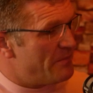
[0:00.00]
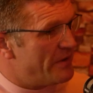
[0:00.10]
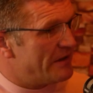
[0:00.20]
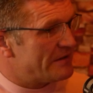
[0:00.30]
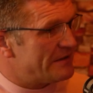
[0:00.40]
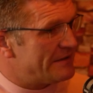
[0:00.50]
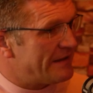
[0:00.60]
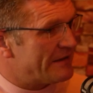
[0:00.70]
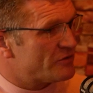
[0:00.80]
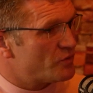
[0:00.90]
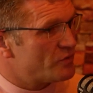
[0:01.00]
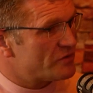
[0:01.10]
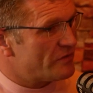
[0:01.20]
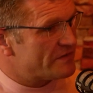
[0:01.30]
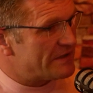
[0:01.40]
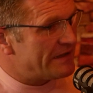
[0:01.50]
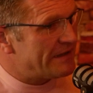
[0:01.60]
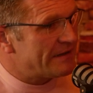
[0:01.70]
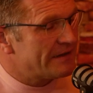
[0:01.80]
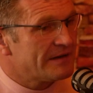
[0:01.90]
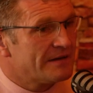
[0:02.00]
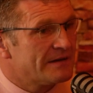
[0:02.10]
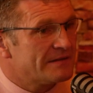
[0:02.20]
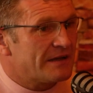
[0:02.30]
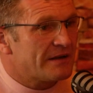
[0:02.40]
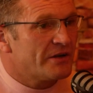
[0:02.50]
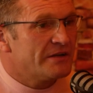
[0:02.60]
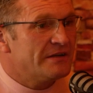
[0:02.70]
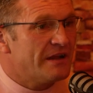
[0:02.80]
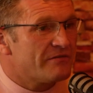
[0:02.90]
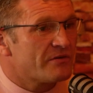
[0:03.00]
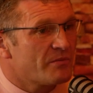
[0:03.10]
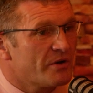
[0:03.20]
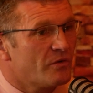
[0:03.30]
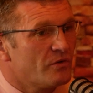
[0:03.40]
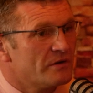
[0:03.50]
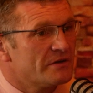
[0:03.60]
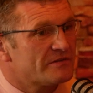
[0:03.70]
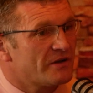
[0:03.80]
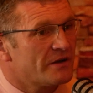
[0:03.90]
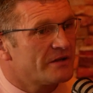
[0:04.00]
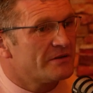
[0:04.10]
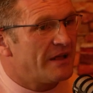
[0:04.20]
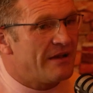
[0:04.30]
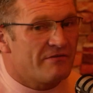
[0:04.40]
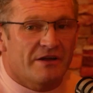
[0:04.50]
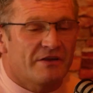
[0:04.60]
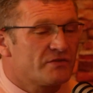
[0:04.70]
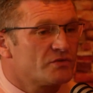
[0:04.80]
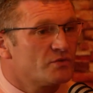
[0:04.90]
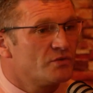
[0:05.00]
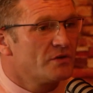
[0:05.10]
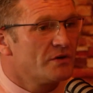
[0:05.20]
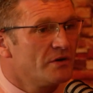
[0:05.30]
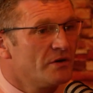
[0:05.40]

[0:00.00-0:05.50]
the ability to get through stuff today that I never in my whole life thought I'd ever get through.